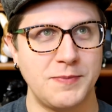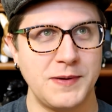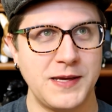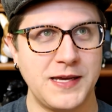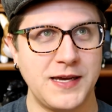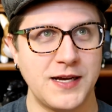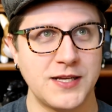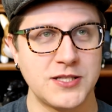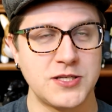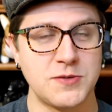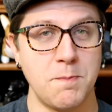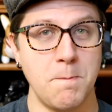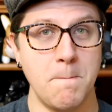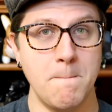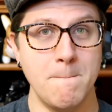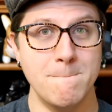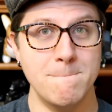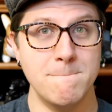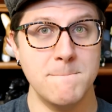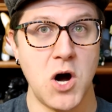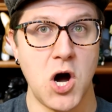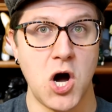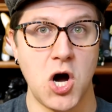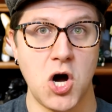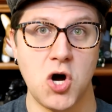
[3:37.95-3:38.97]
because
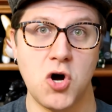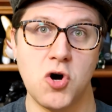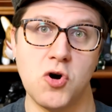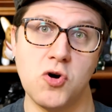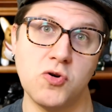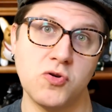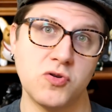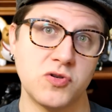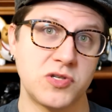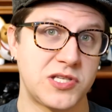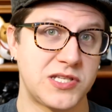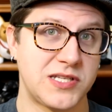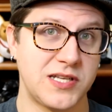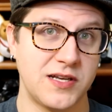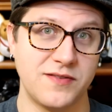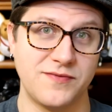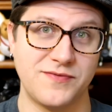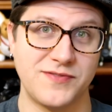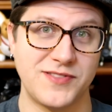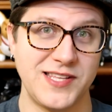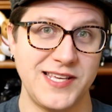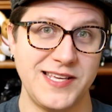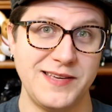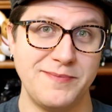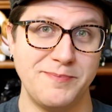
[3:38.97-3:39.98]
most
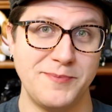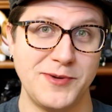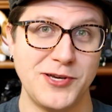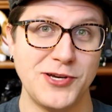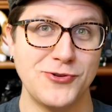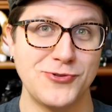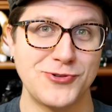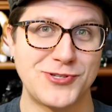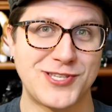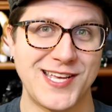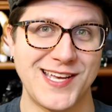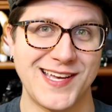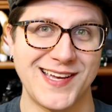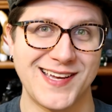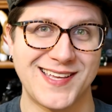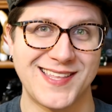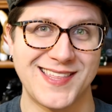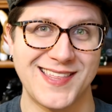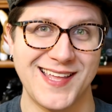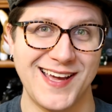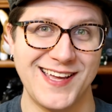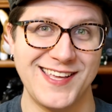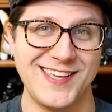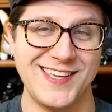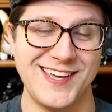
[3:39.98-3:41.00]
of the music
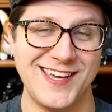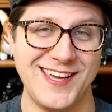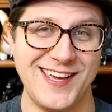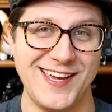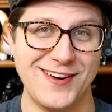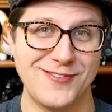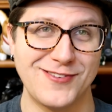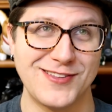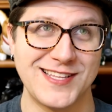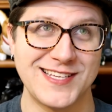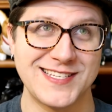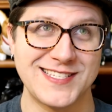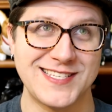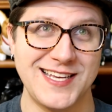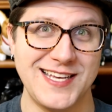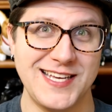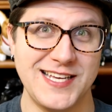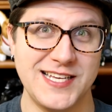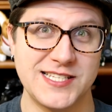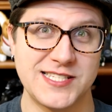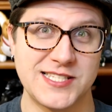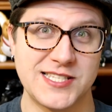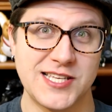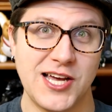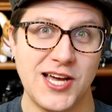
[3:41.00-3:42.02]
that you hear in this
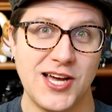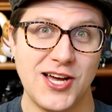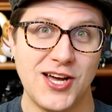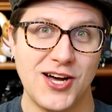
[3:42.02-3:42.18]
is